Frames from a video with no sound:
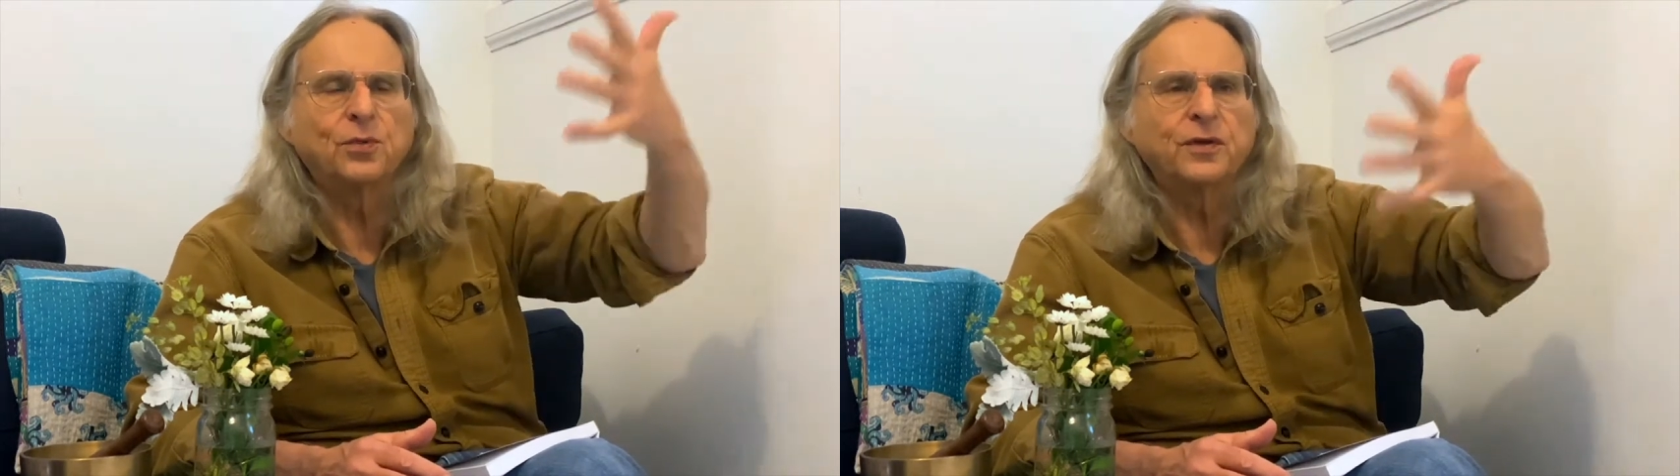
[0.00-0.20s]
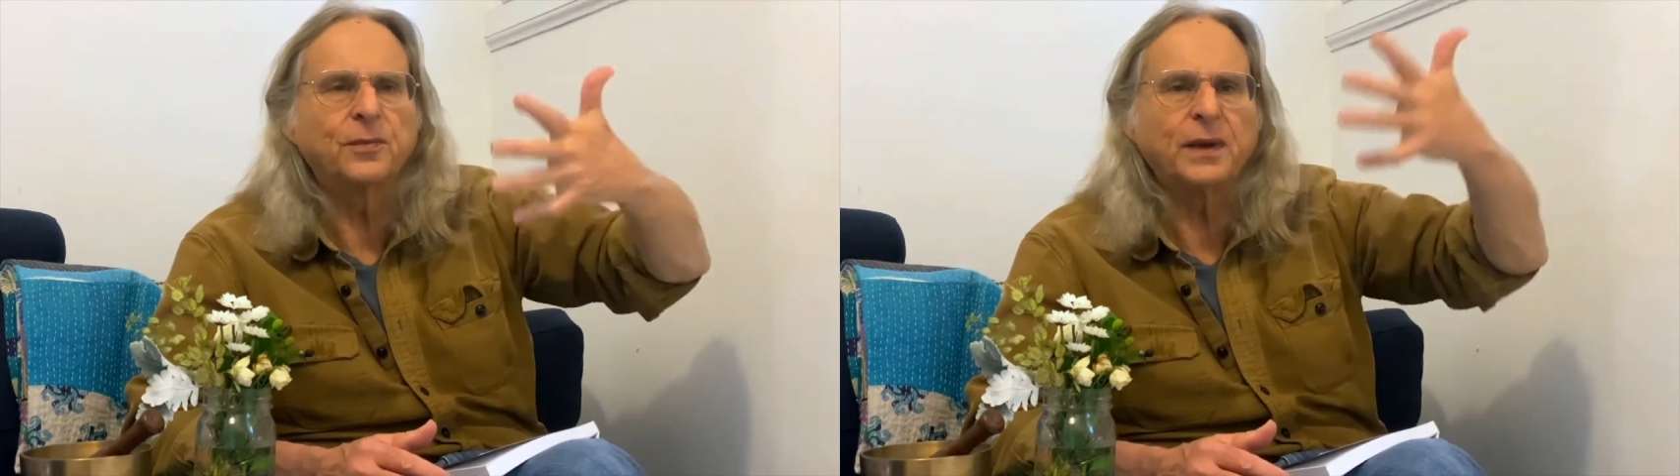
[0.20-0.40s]

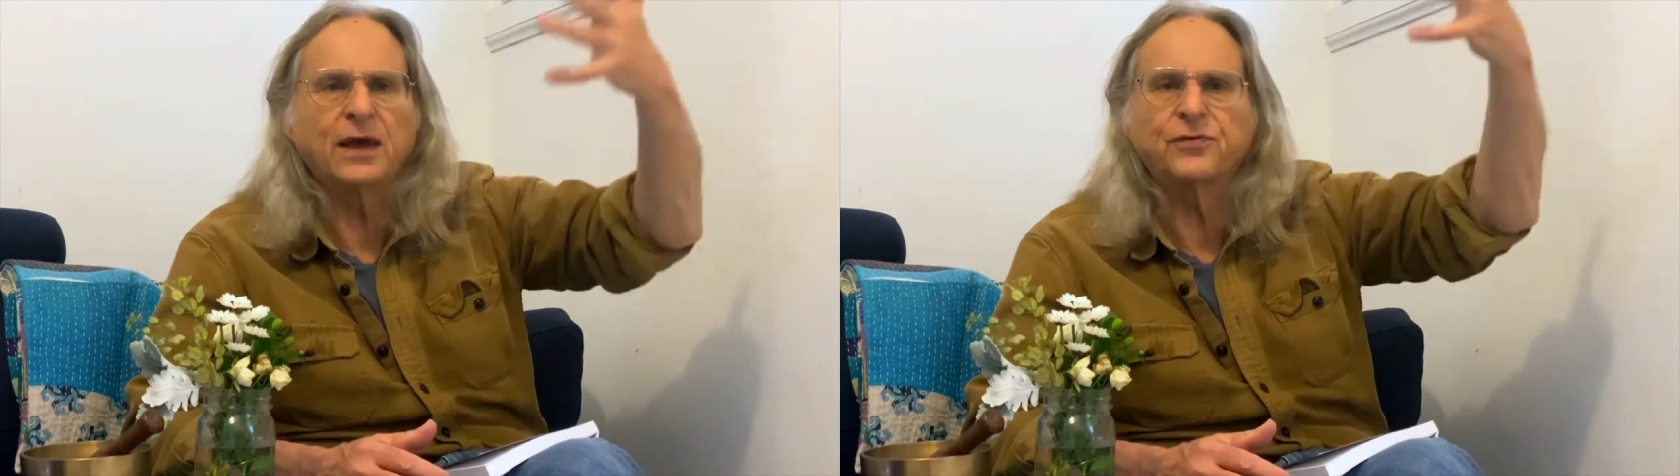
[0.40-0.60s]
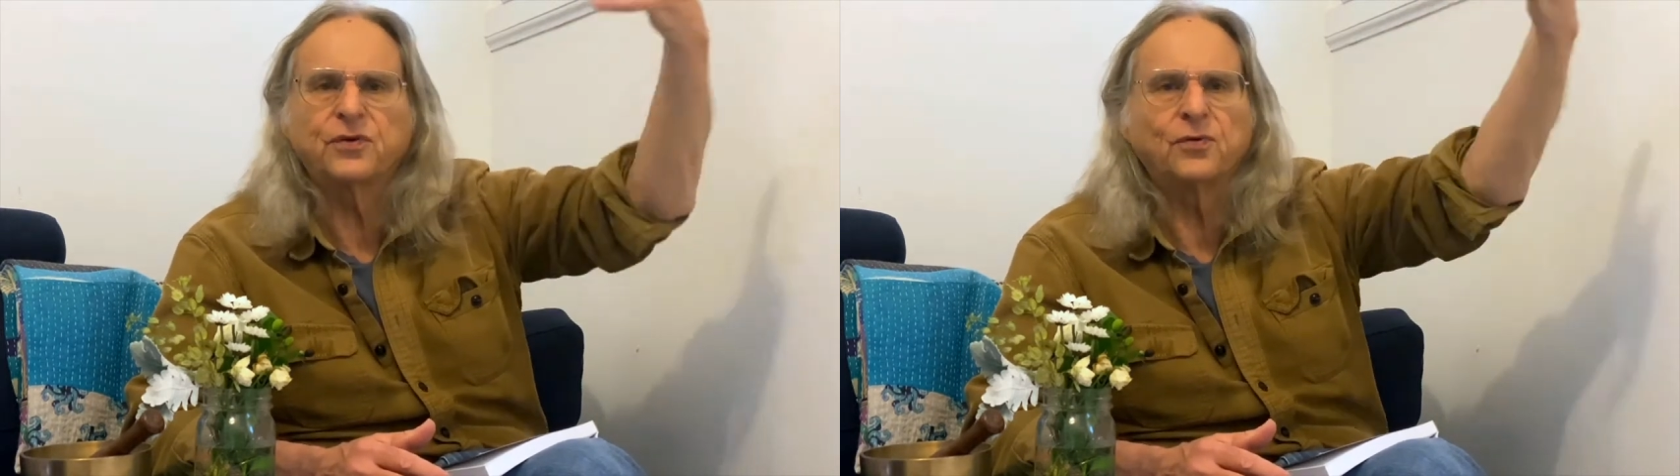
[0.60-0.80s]
until
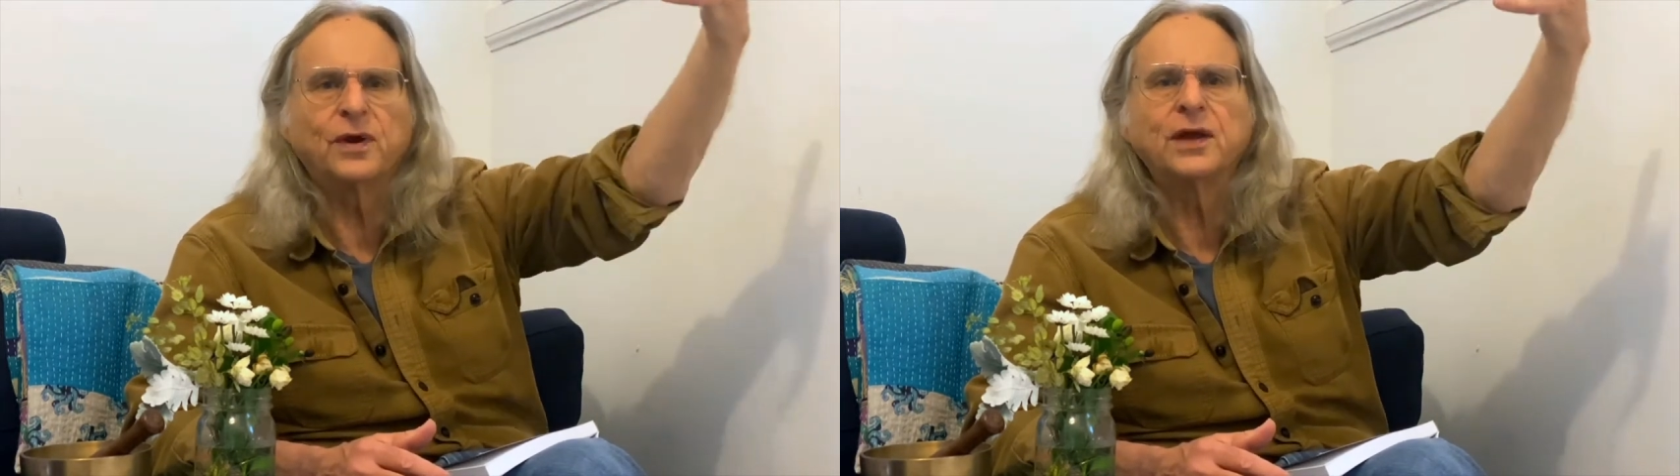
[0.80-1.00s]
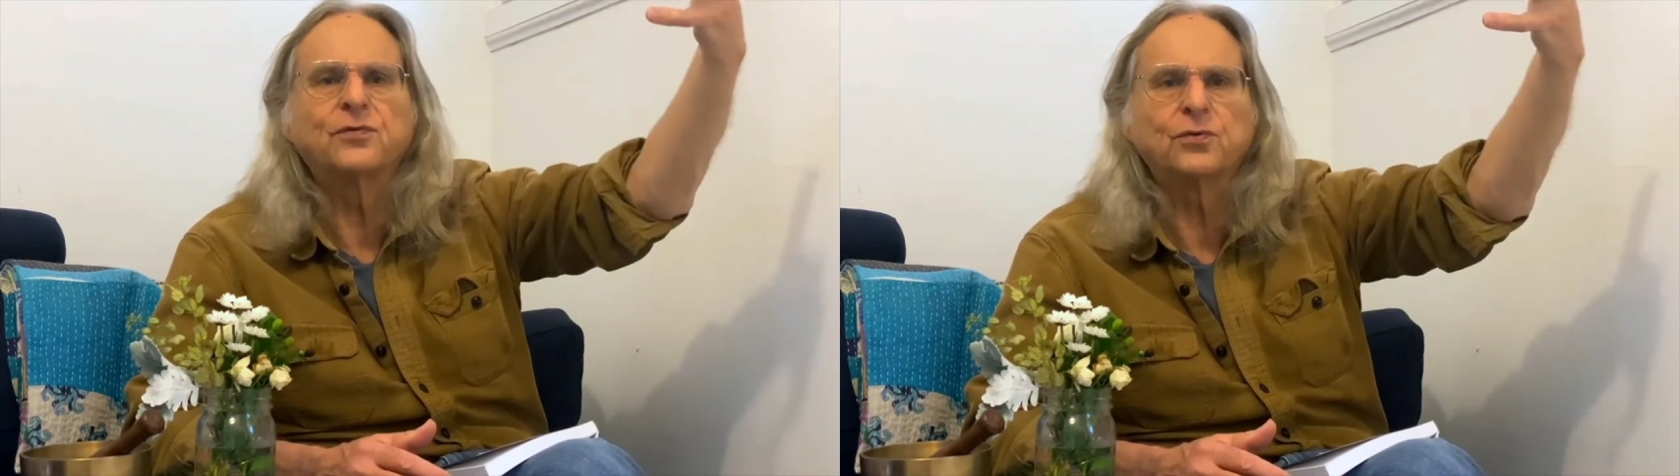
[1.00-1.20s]
we're the
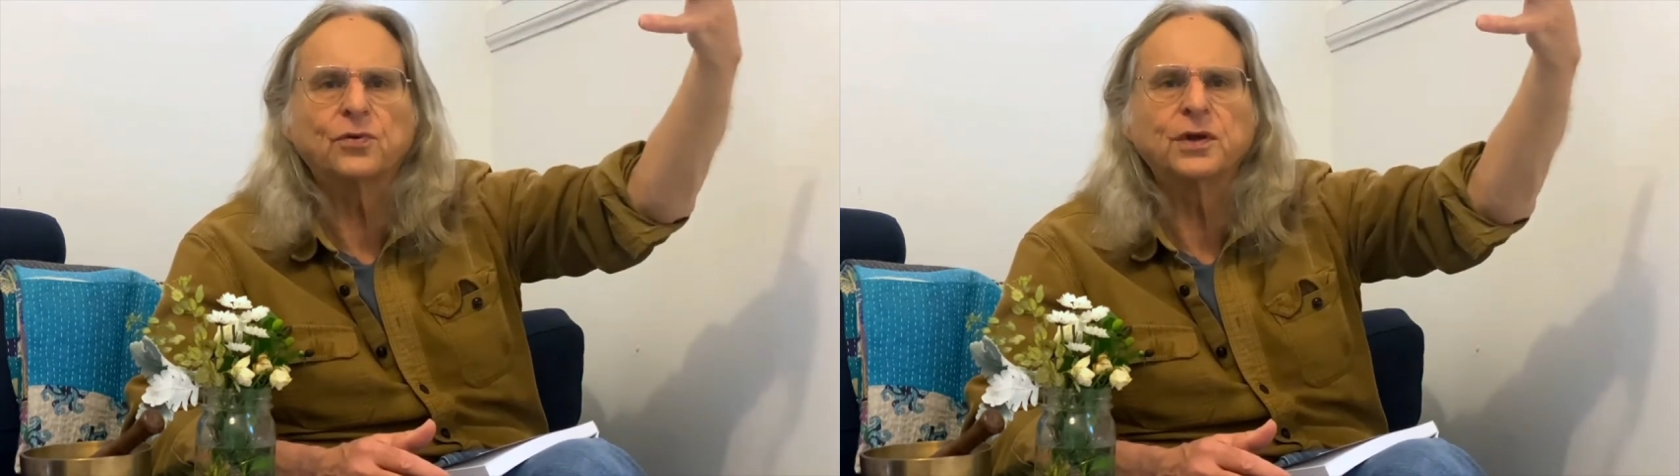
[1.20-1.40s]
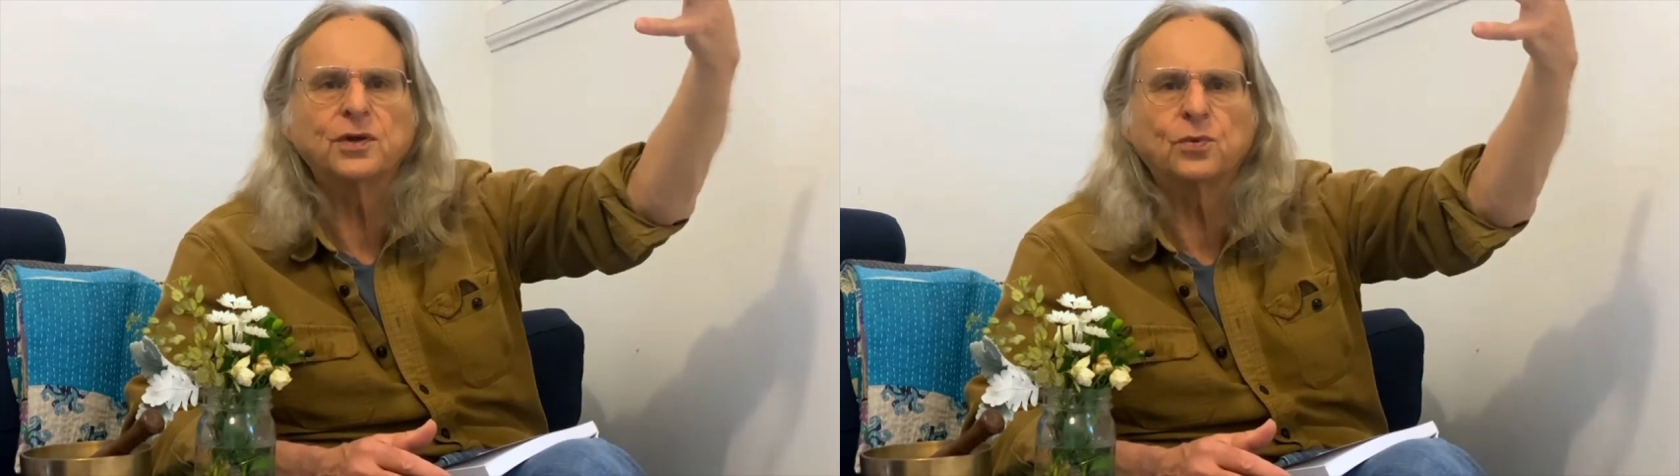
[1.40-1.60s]
master
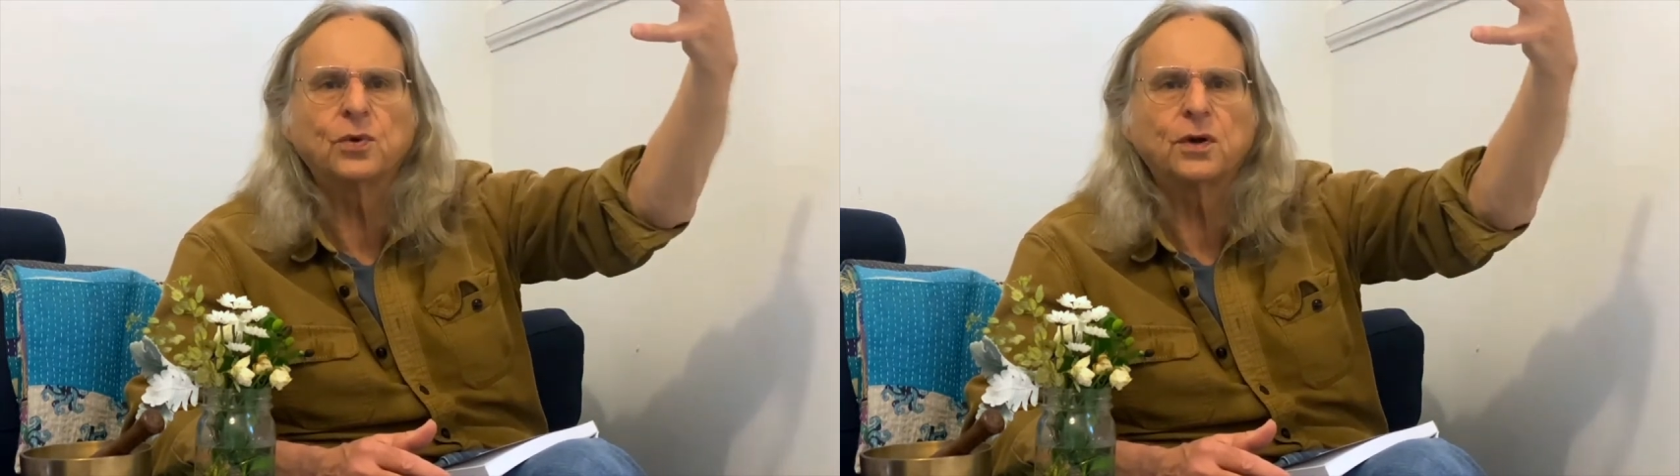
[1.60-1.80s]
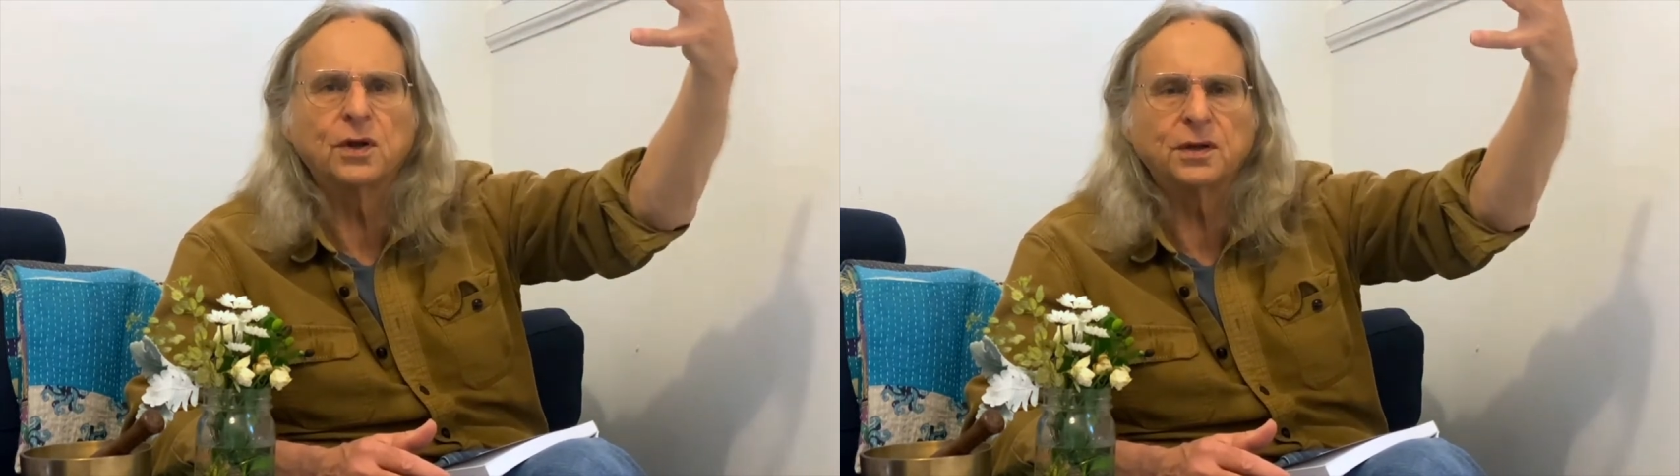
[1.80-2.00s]
race
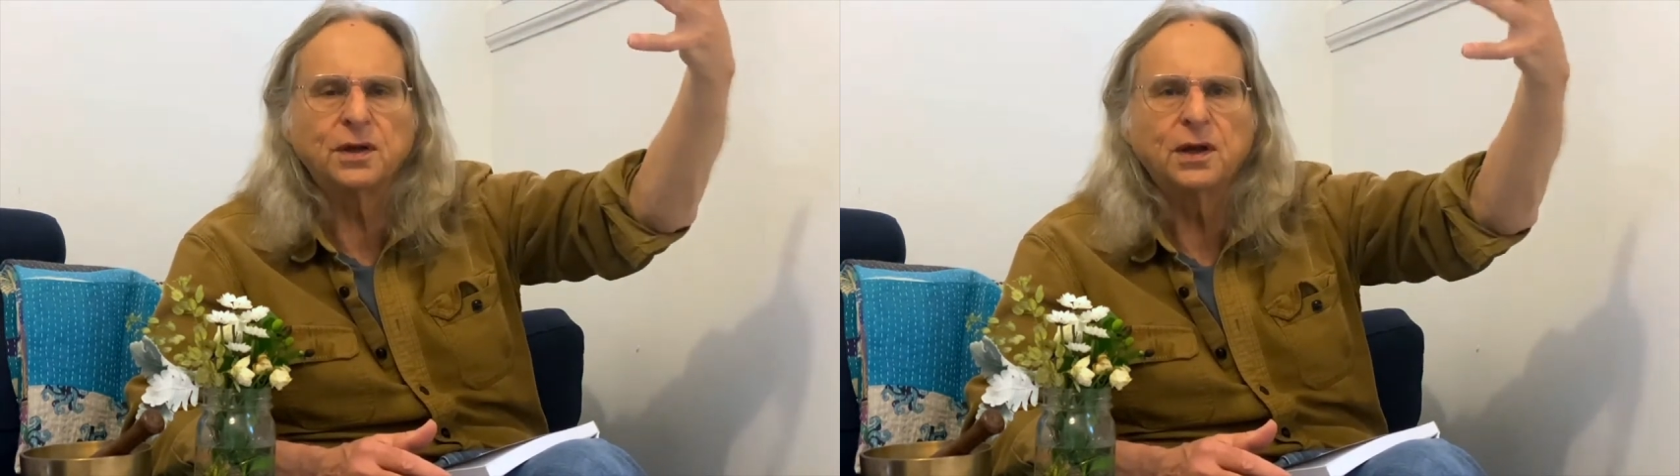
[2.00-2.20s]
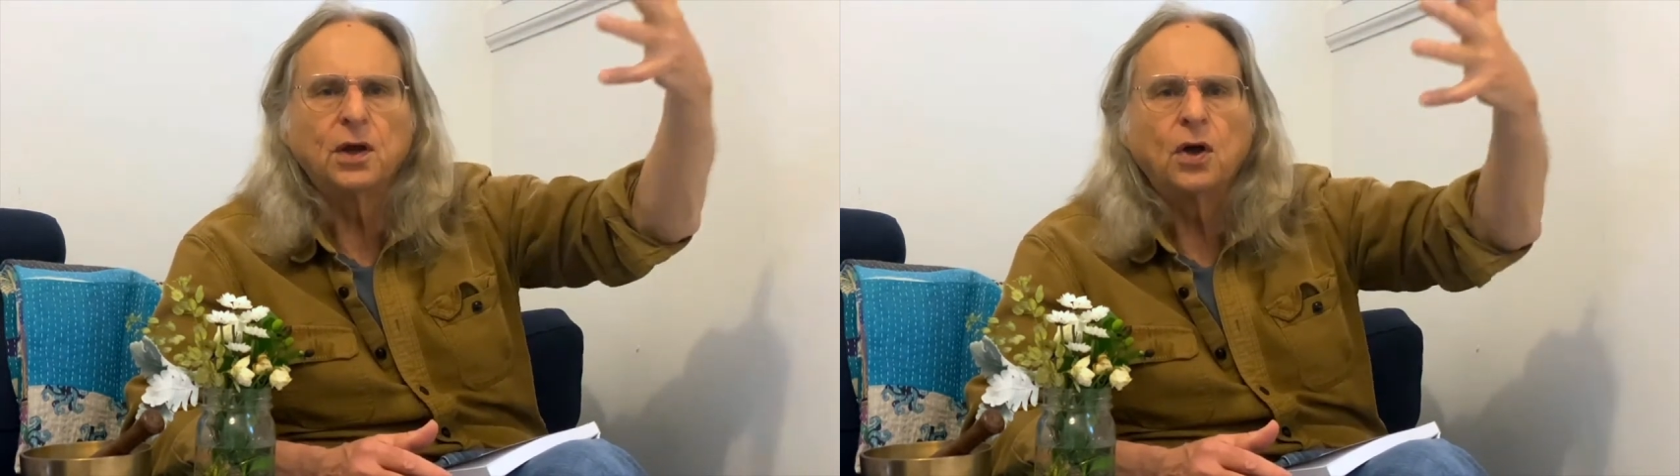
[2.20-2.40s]
ruling the
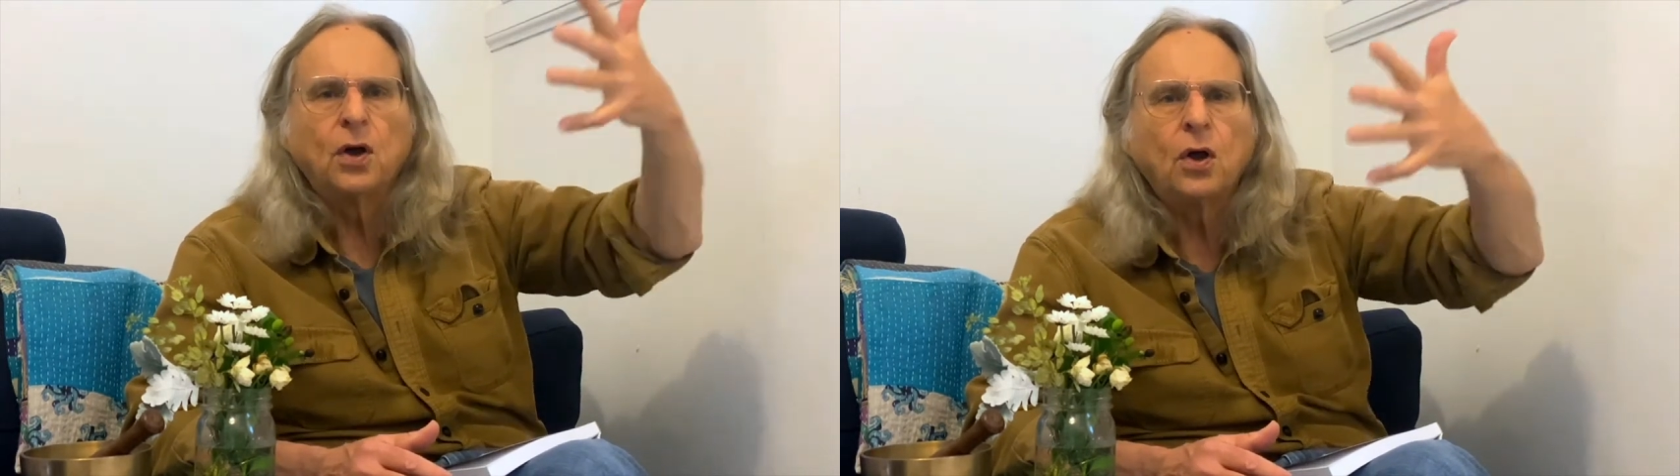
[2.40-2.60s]
world